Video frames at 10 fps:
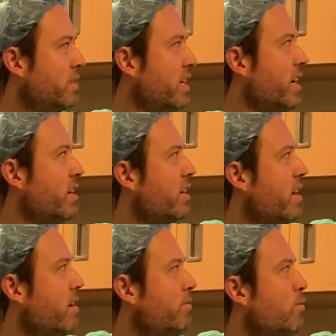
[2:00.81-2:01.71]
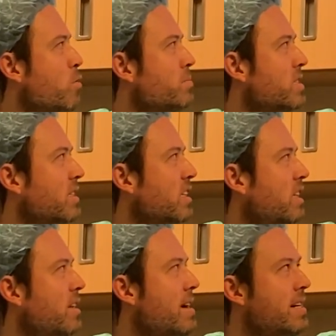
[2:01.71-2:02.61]
kind of forms a
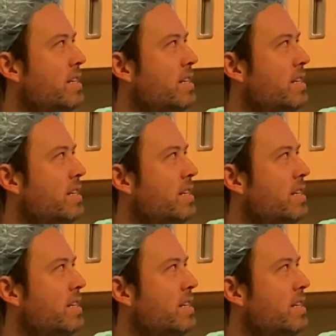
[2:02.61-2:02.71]
clot